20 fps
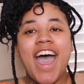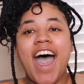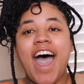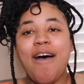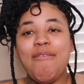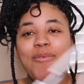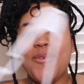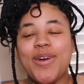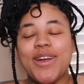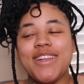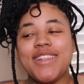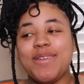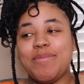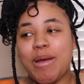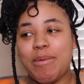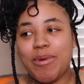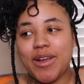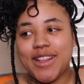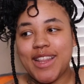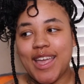I'm gonna wear this on
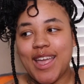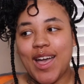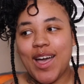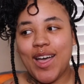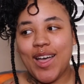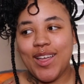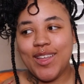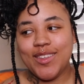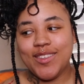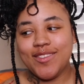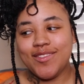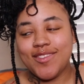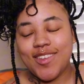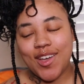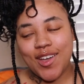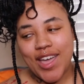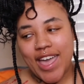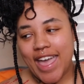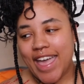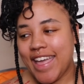my birthday, y'all,
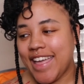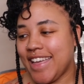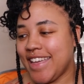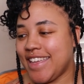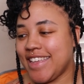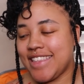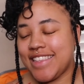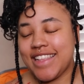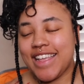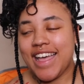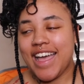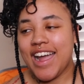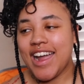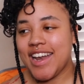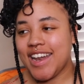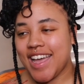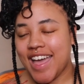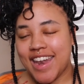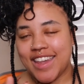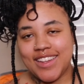okay? Because I
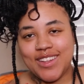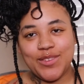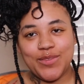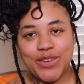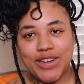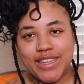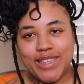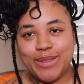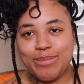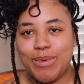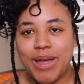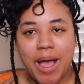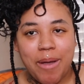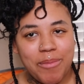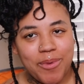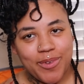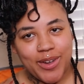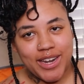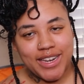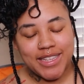already got a look for this, but I'm
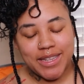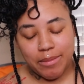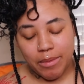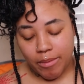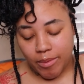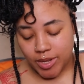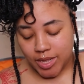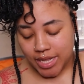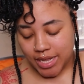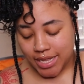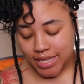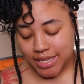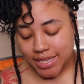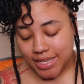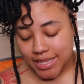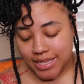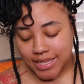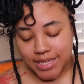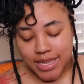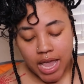gonna wear this on my birthday because
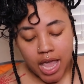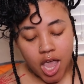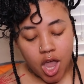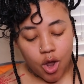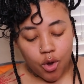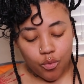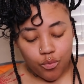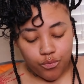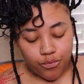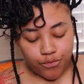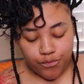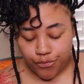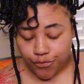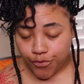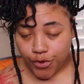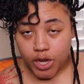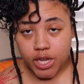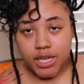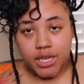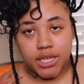this is
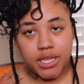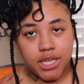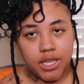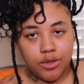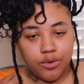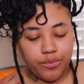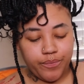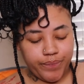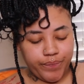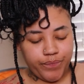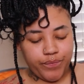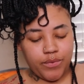freaking cute.